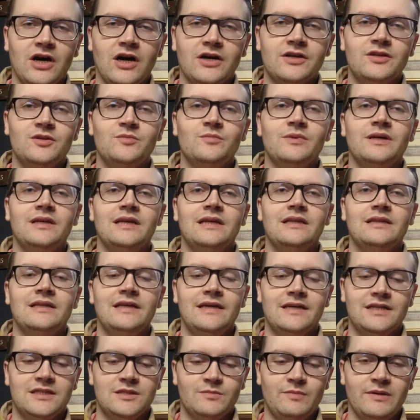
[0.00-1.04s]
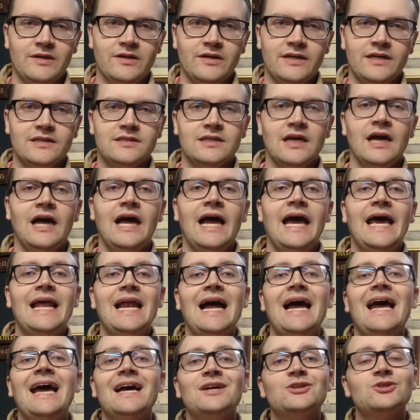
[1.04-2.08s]
documenting the experience. And
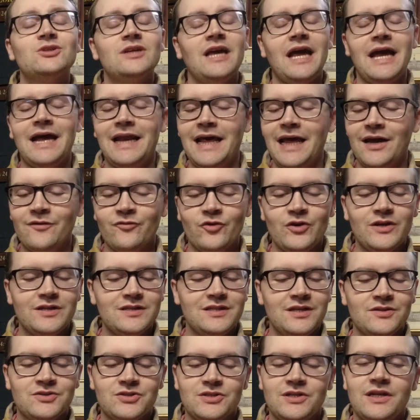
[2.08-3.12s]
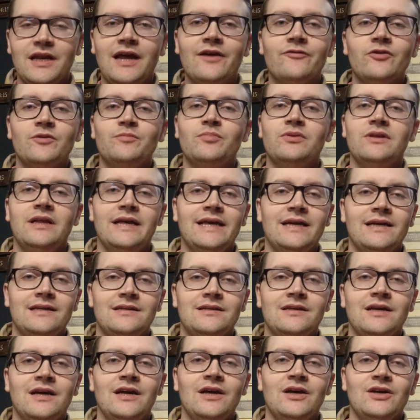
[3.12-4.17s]
I actually had every intention and every
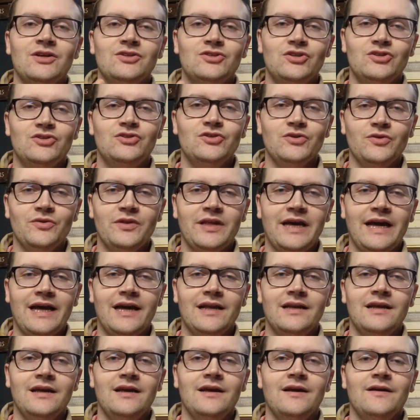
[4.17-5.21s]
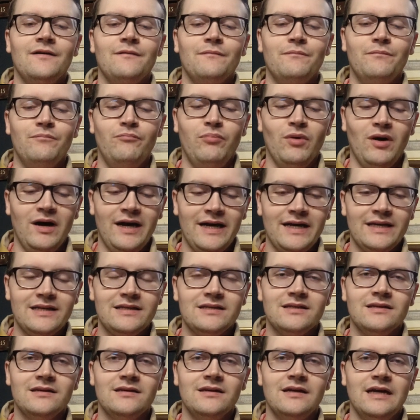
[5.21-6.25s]
plan to do that. But
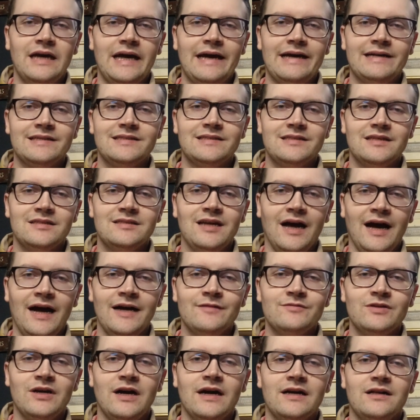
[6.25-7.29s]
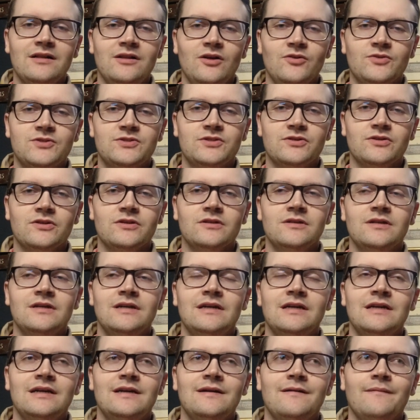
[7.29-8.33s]
as the time got closer,
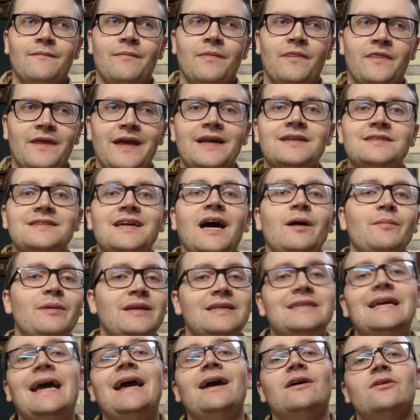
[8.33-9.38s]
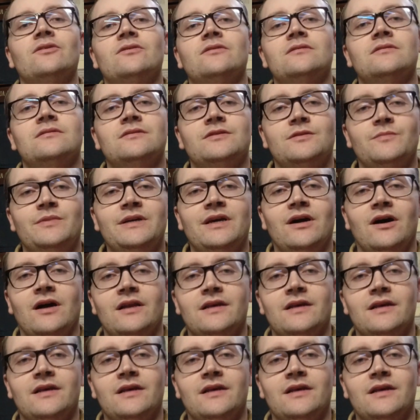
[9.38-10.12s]
things got me down, to be